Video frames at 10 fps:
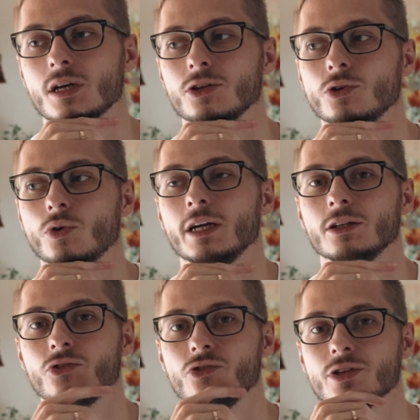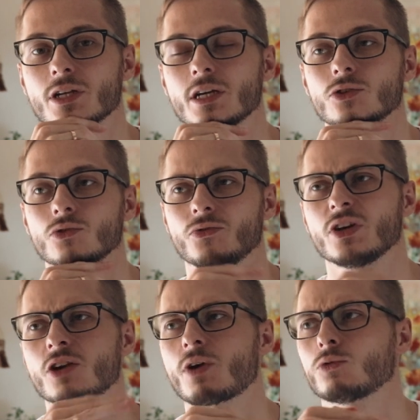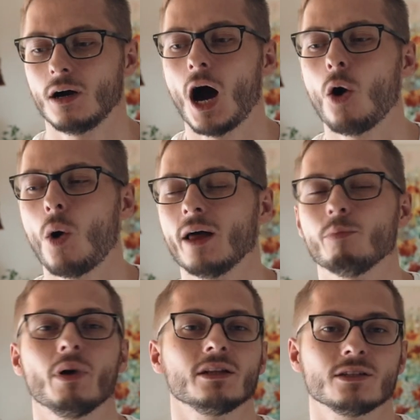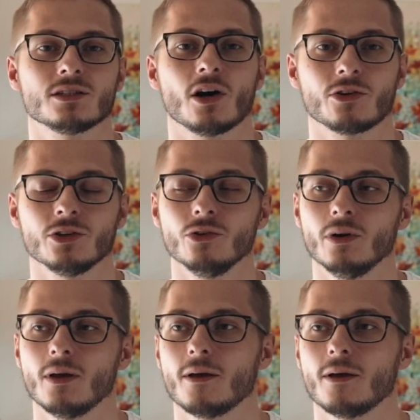your energies, to figure out how unbalanced are you